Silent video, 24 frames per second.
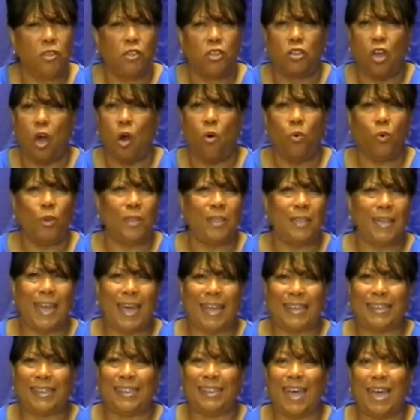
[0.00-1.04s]
Don't
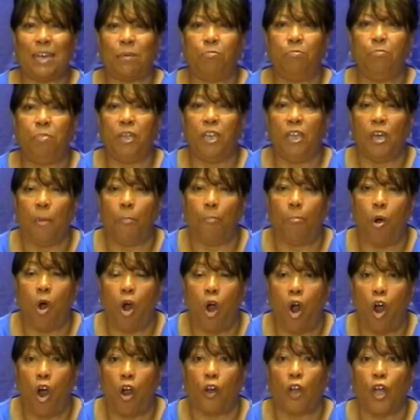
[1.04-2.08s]
let that be a
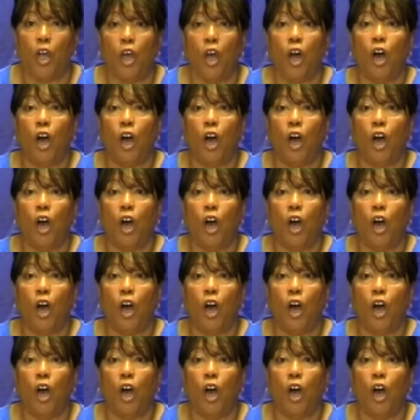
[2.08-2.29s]
part